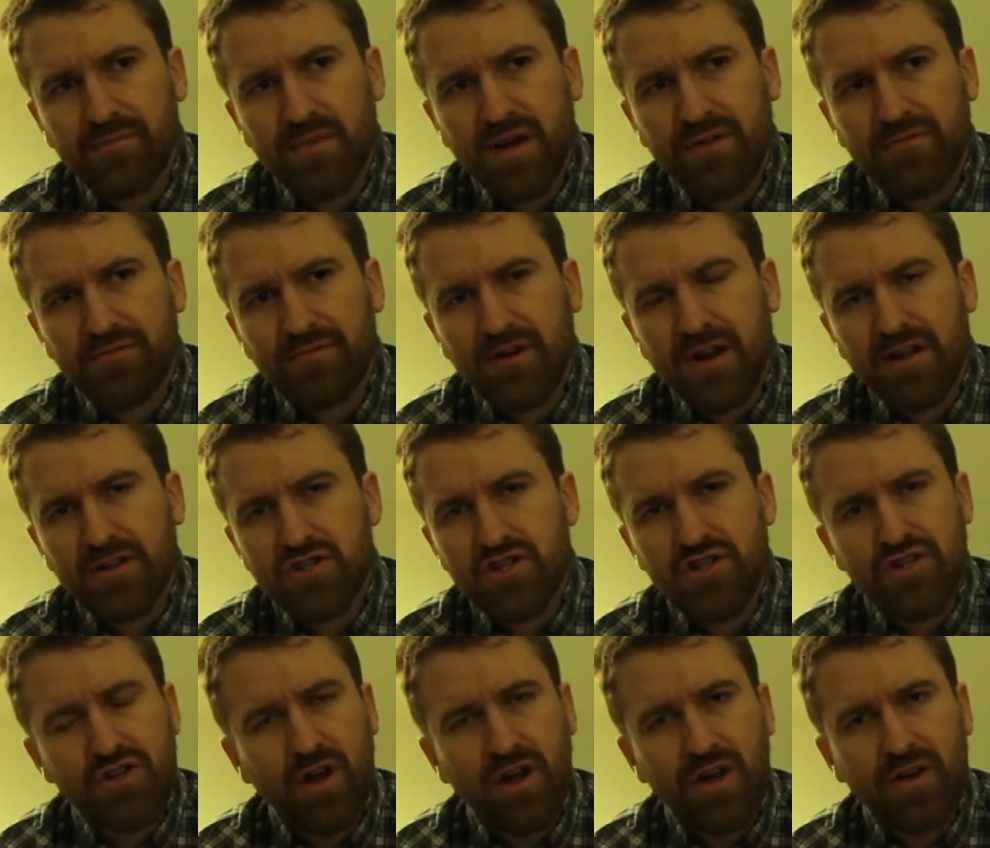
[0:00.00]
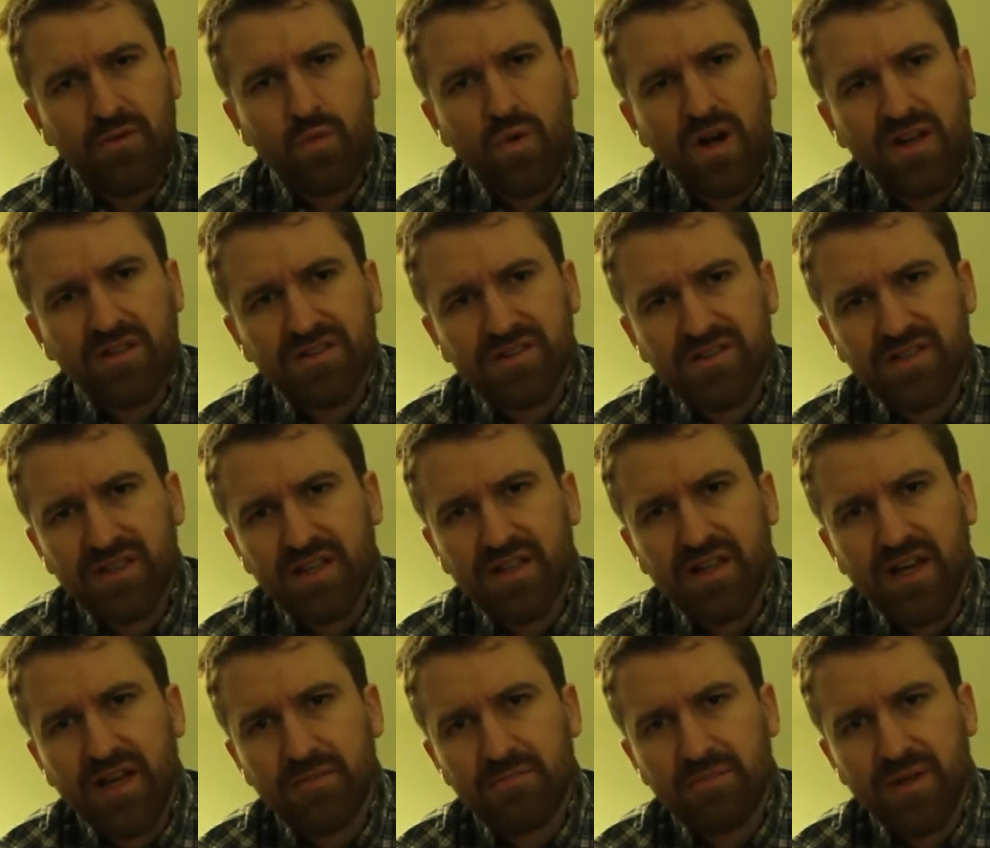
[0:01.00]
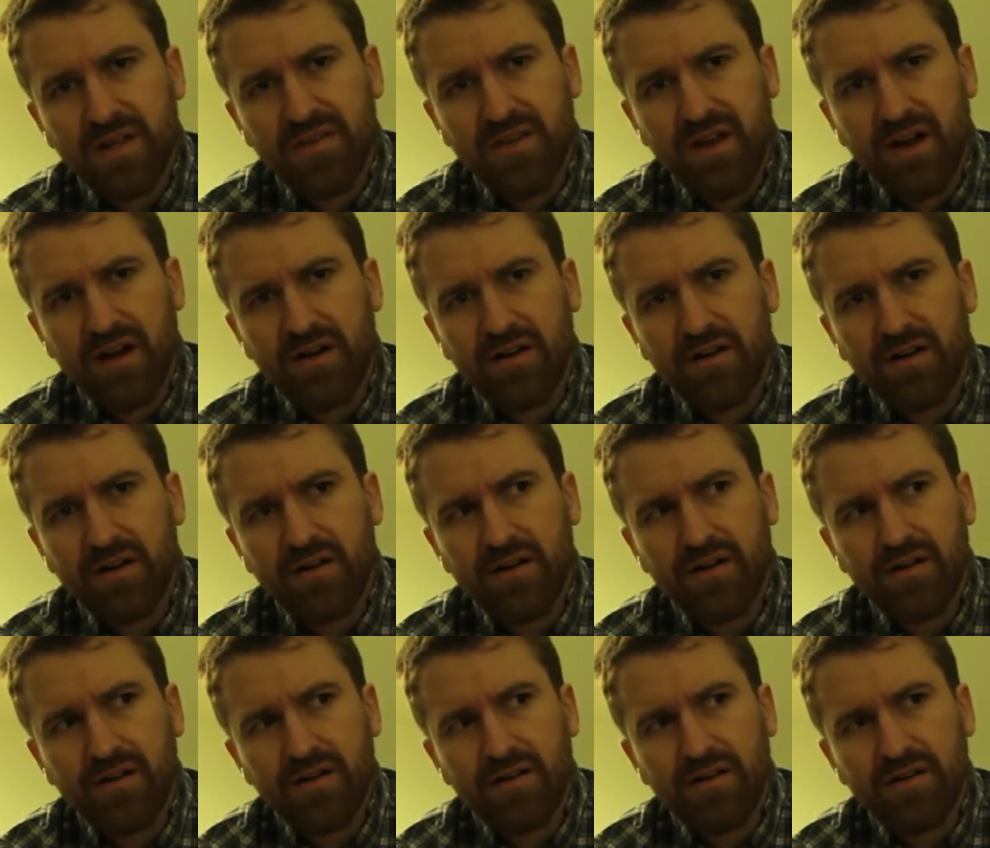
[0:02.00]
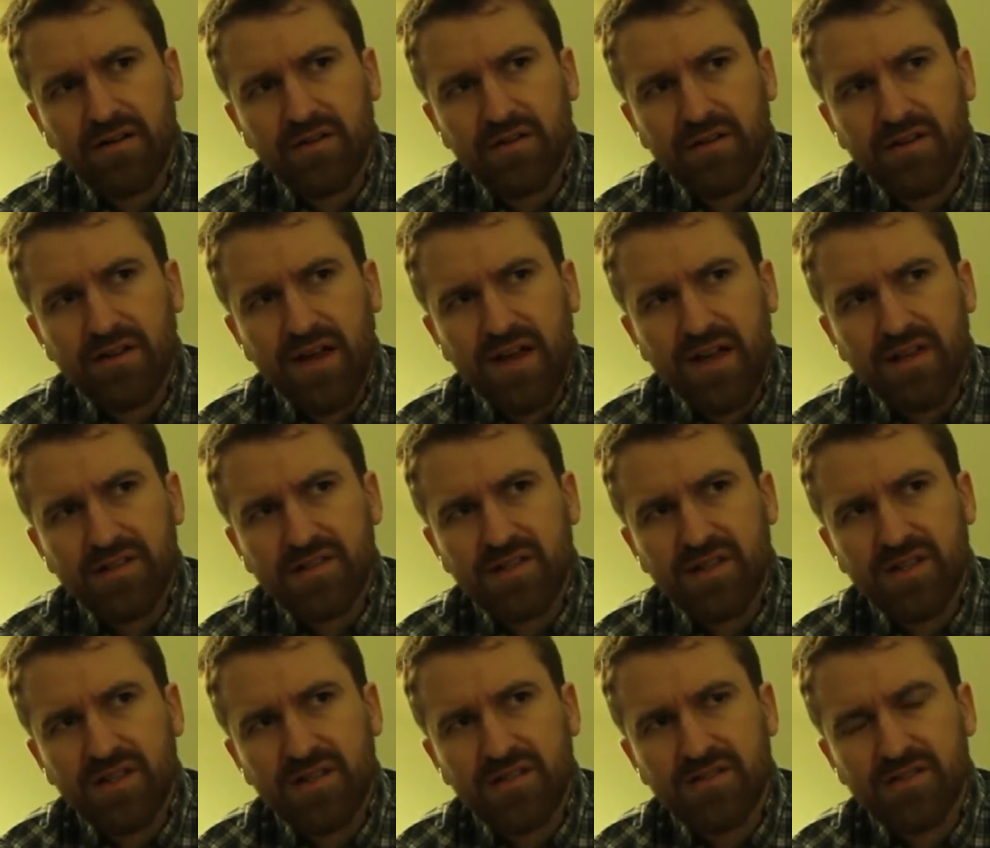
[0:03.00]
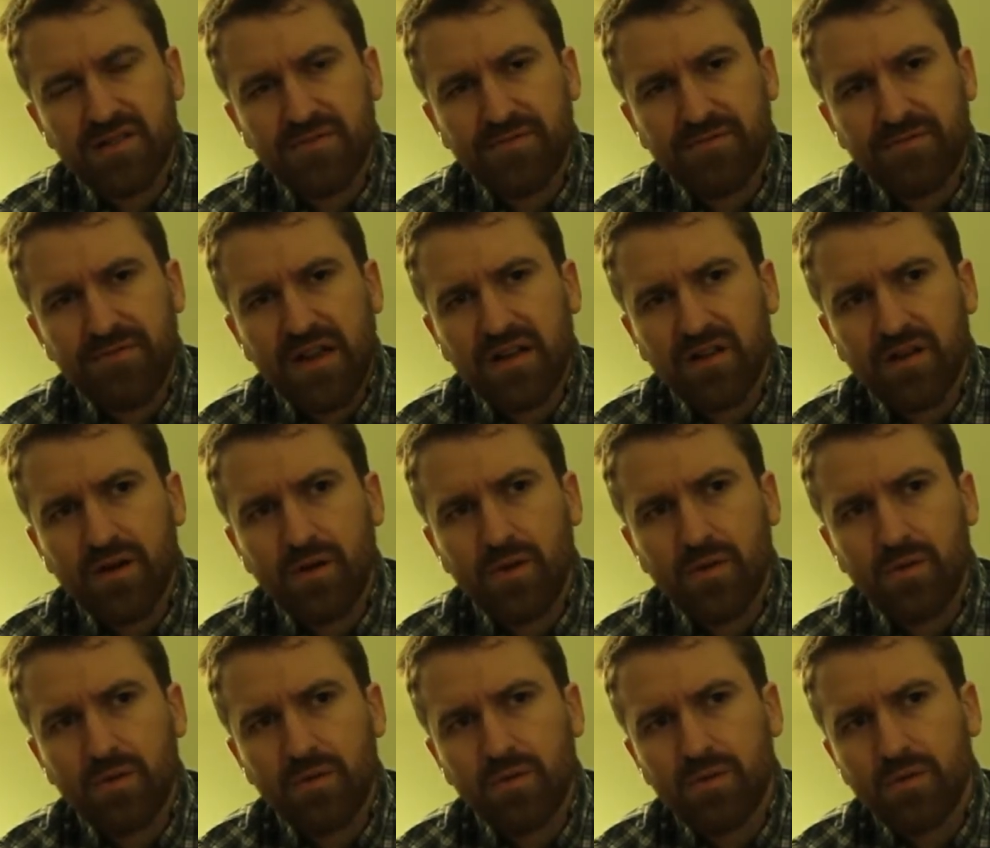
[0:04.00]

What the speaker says: my friend Sean Welsky had been there, as he is a fellow